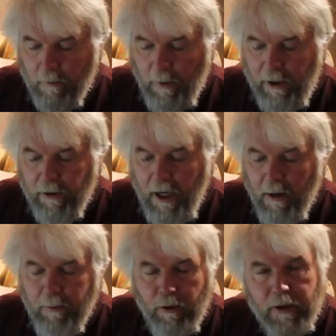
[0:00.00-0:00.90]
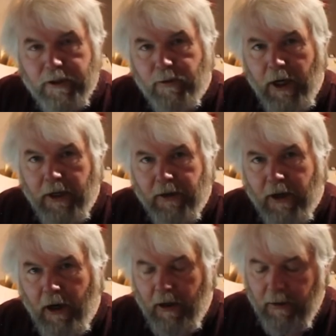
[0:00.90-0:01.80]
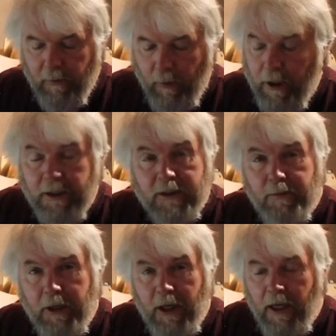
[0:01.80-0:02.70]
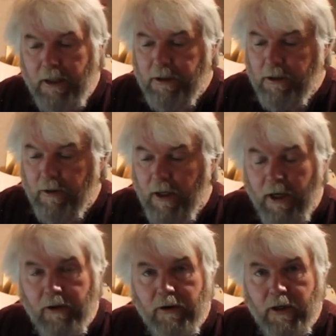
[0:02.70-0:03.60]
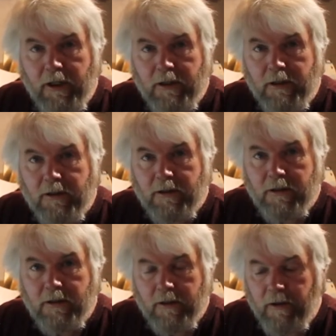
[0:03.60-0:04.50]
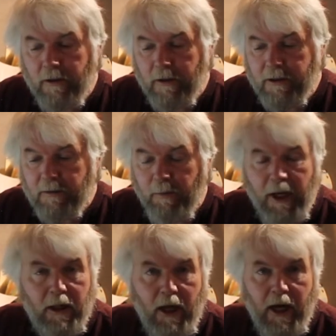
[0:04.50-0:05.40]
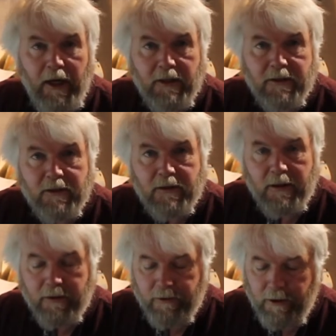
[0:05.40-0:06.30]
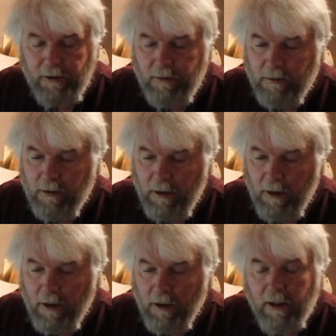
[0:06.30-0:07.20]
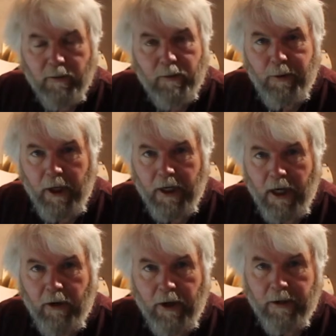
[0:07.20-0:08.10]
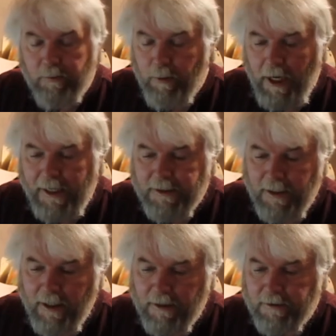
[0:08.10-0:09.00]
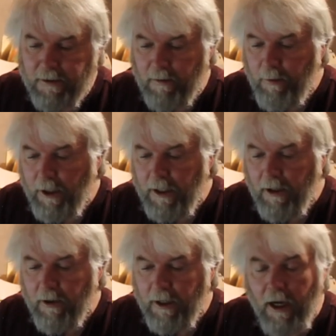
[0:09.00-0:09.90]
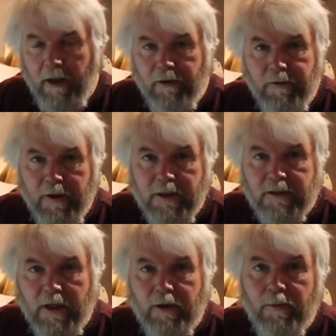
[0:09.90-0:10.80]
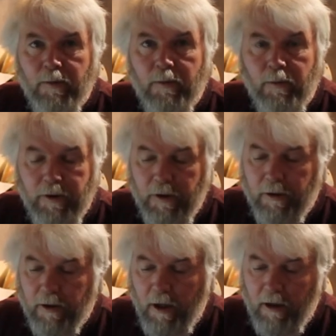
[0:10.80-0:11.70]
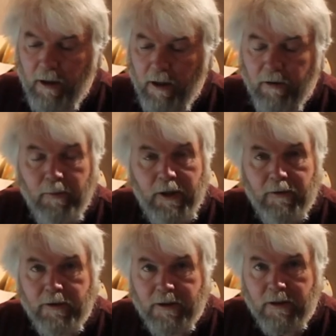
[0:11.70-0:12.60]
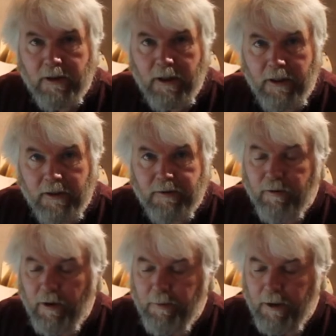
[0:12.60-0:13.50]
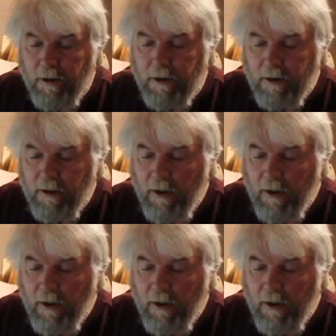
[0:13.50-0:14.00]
Why you can't pour this right on your garden, one is the pH, the other is, this is metal ions in solution. It will plate out on black sands, it'll plate out on other things that are within your garden, other minerals, and disrupt the